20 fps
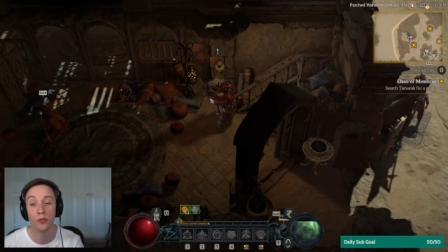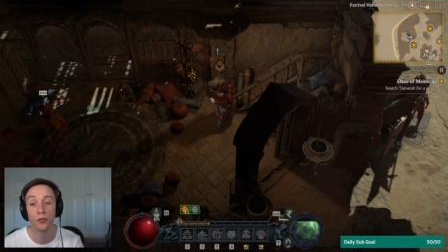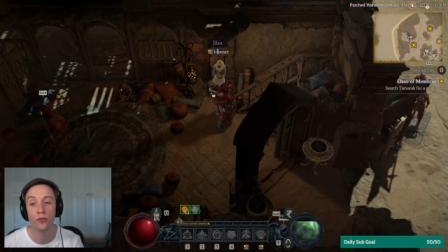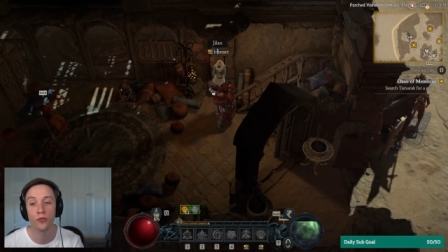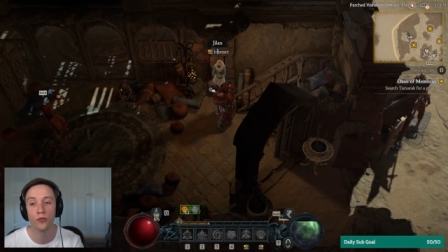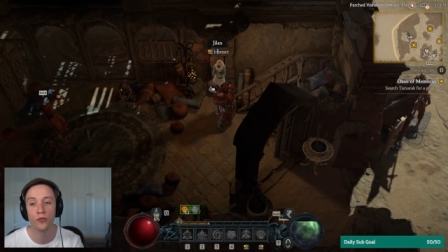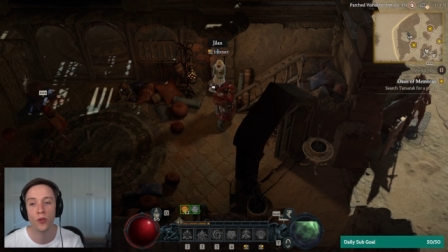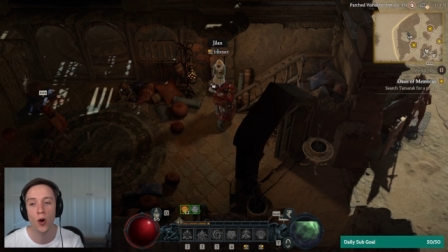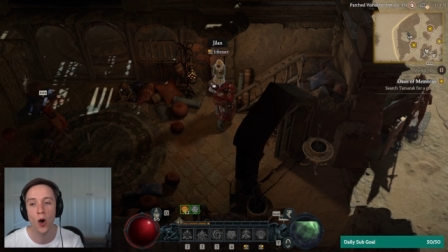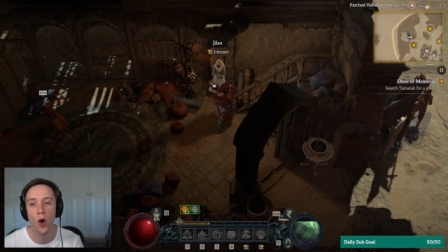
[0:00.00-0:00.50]

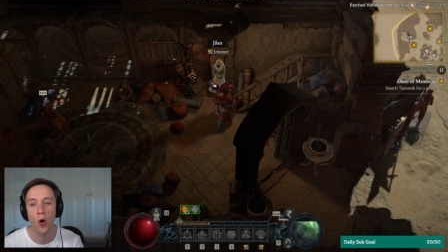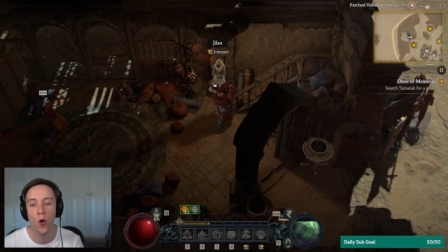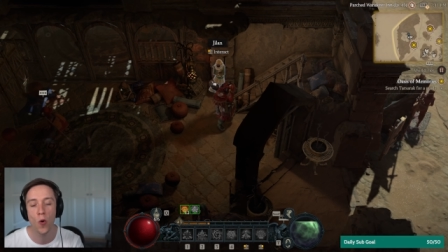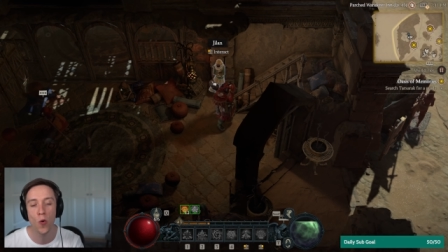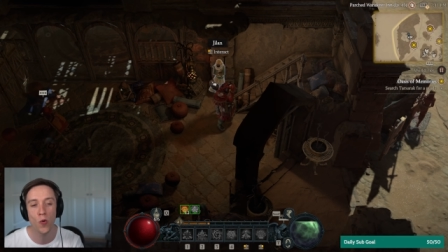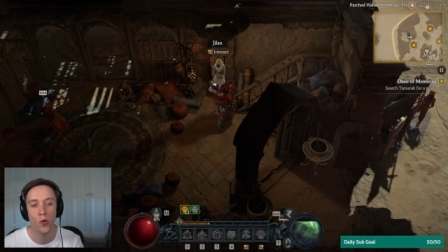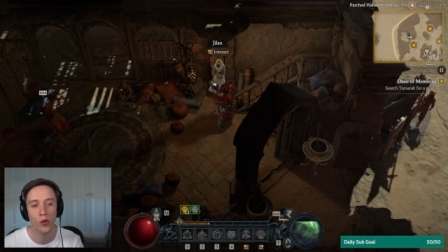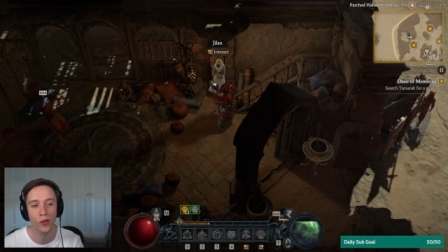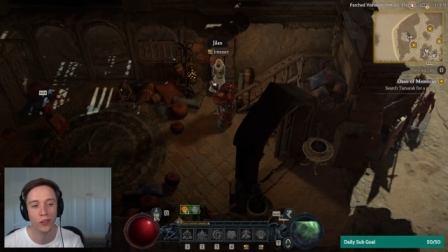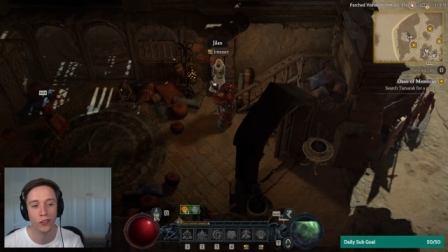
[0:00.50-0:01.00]

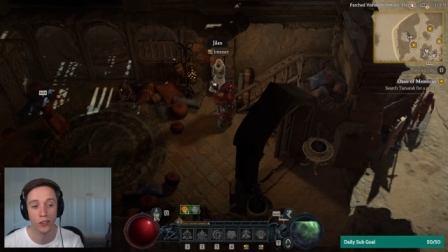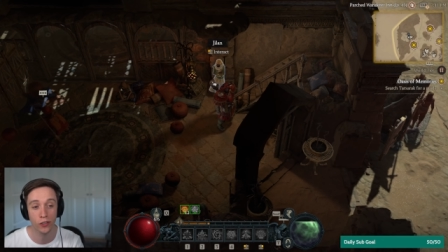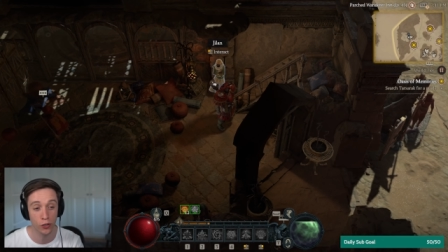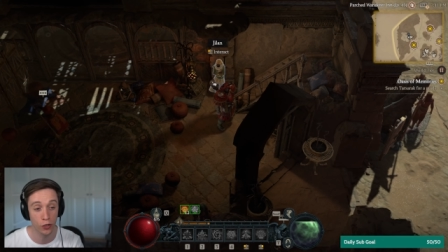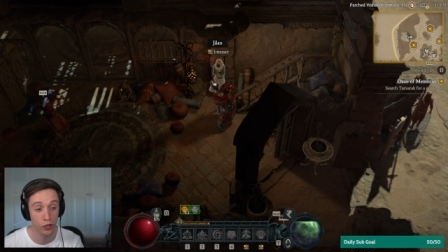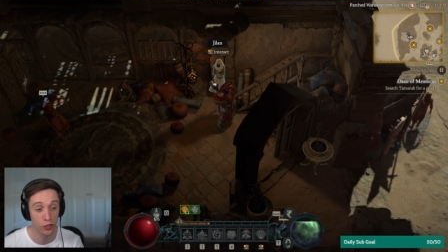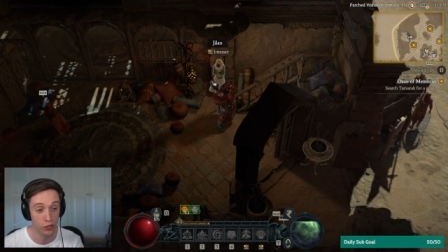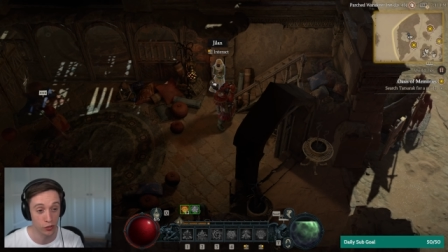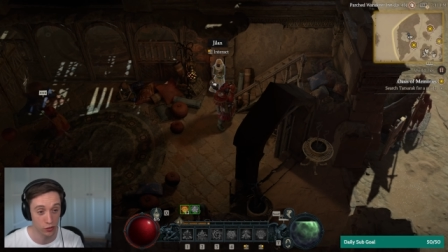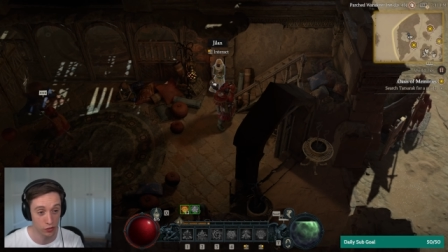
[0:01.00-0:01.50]

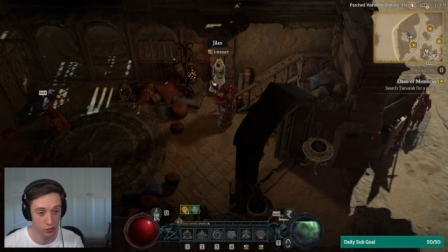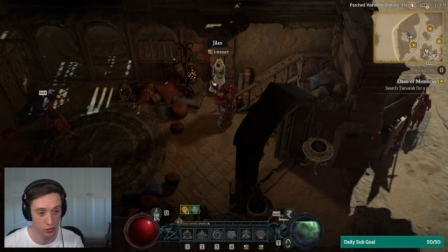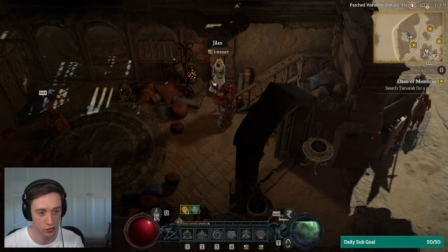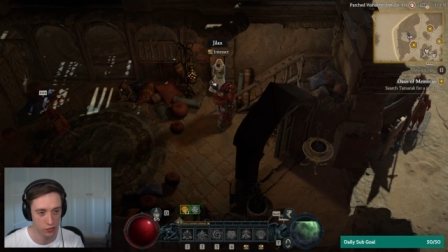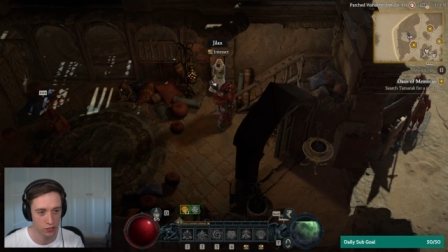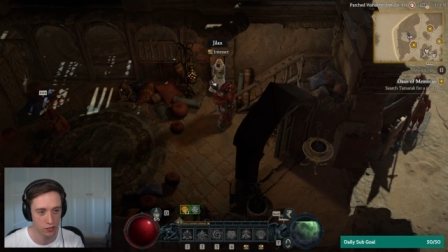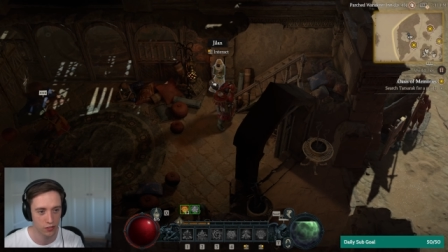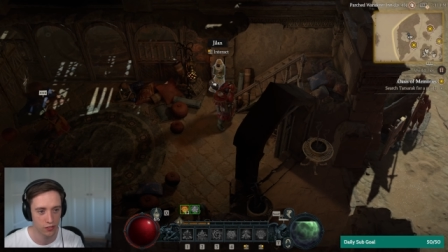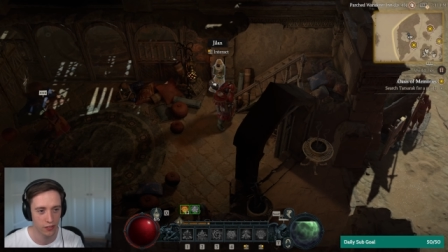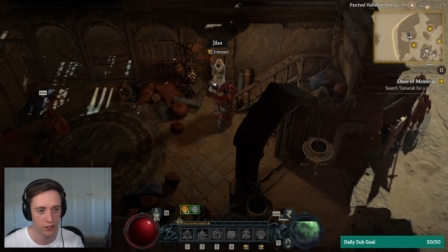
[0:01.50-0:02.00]

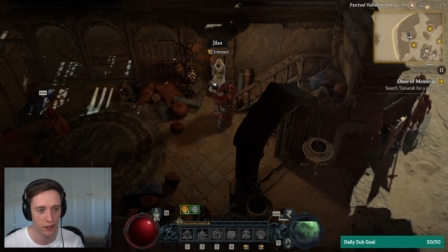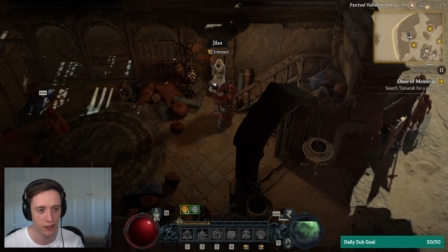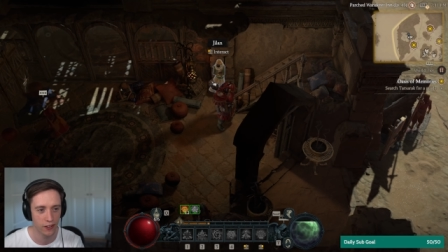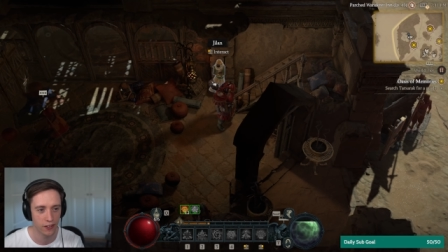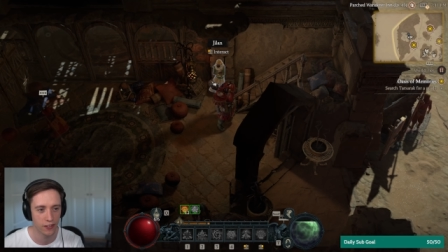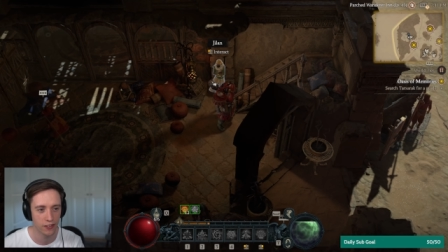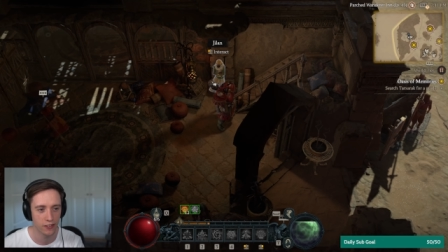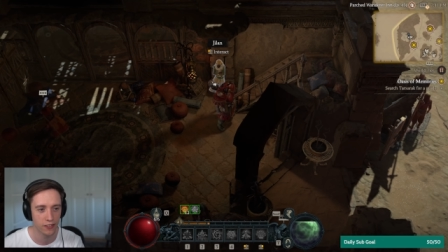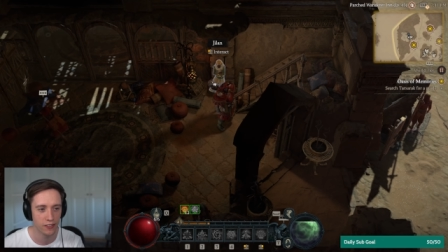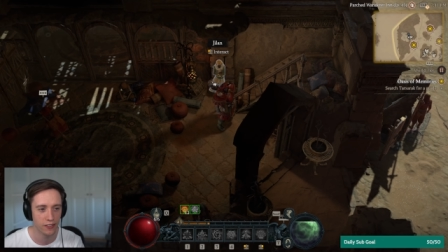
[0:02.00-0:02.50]
focus.
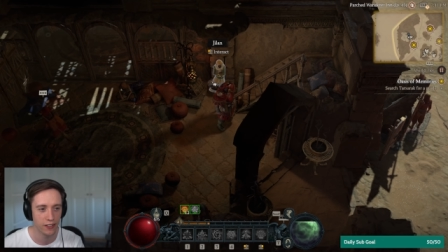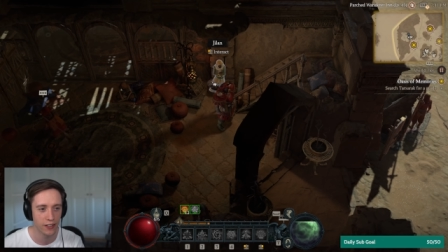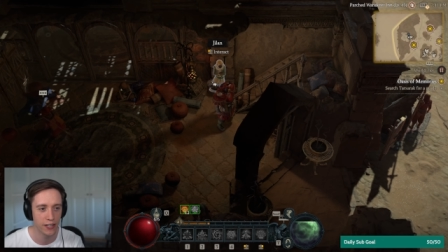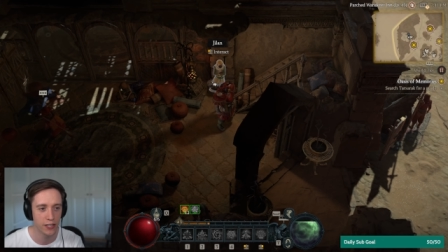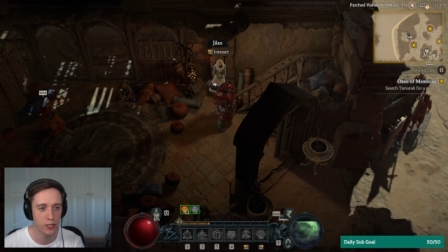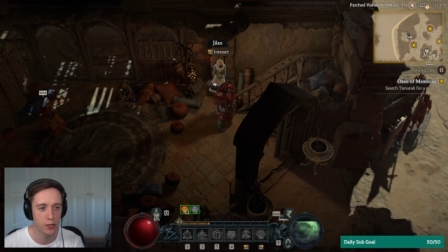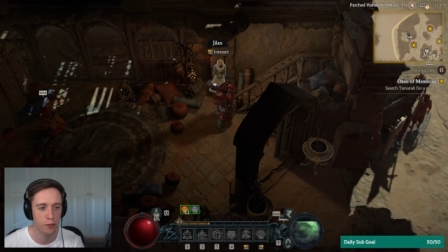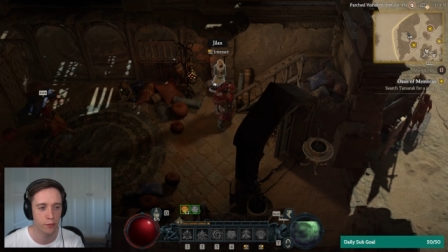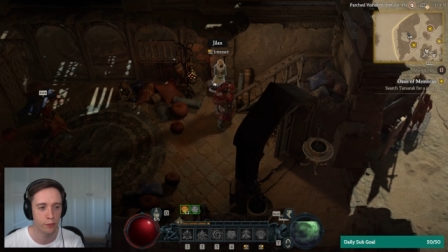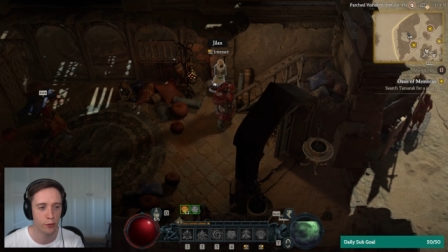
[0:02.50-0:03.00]

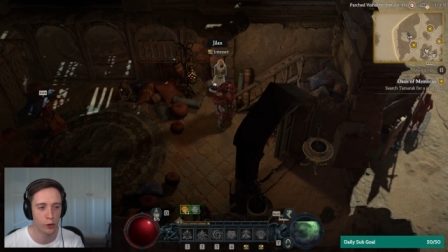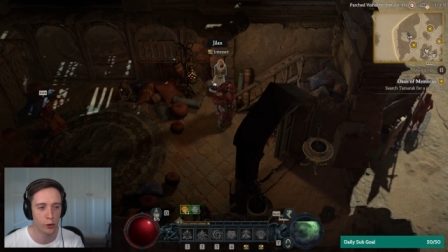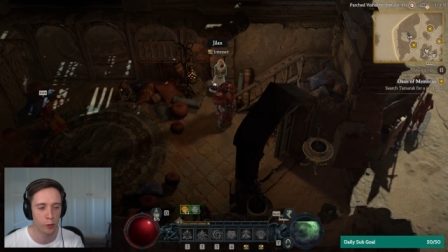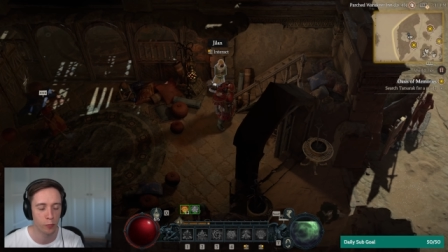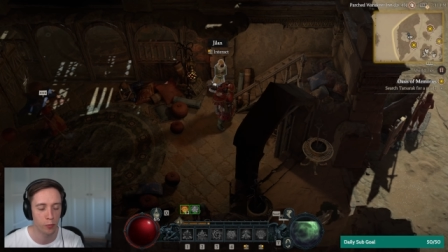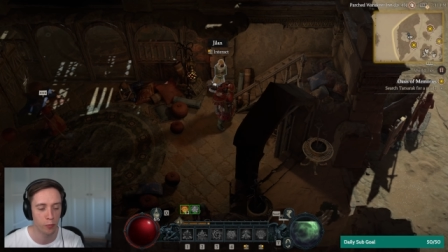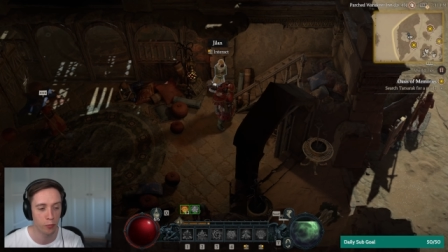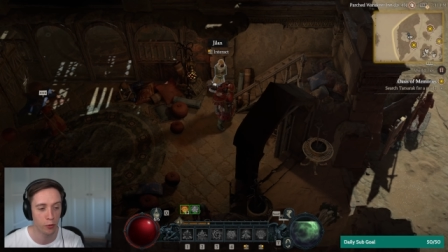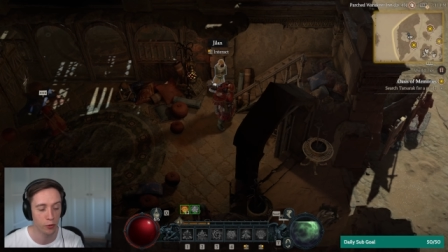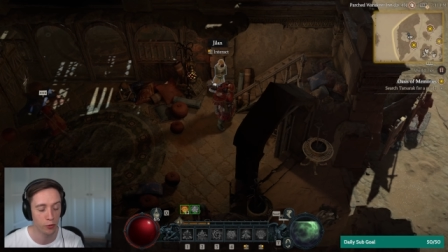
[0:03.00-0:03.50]
It's a
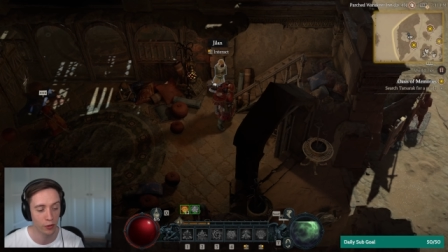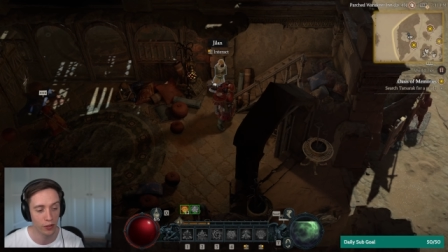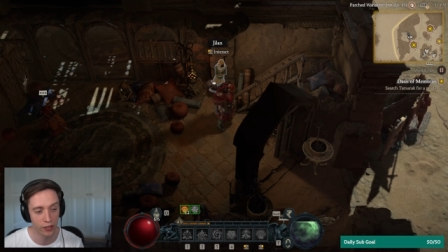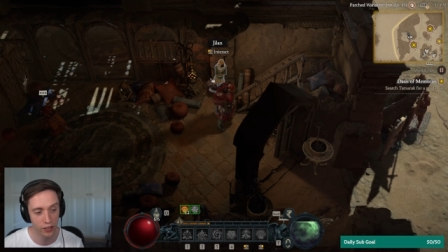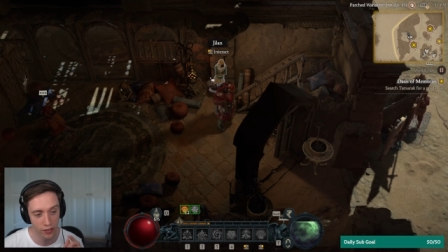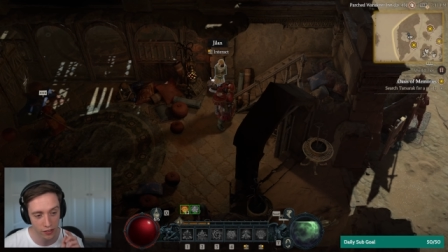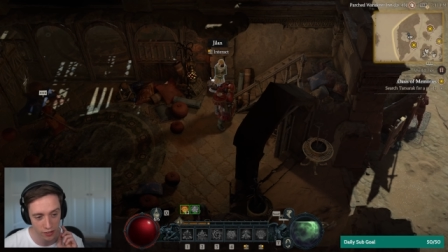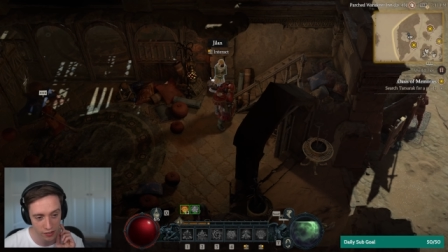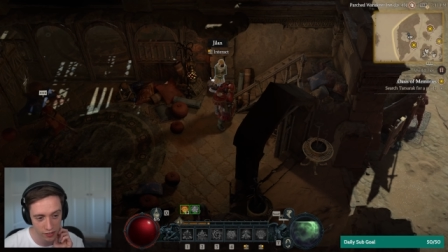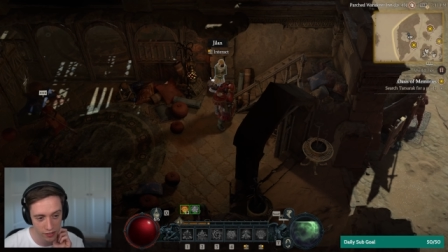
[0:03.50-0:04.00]
verb, blue
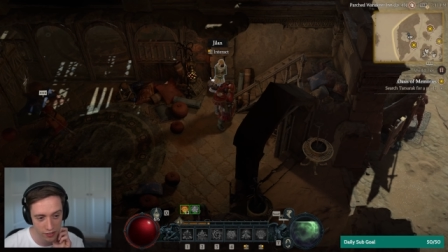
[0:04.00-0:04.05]
hair.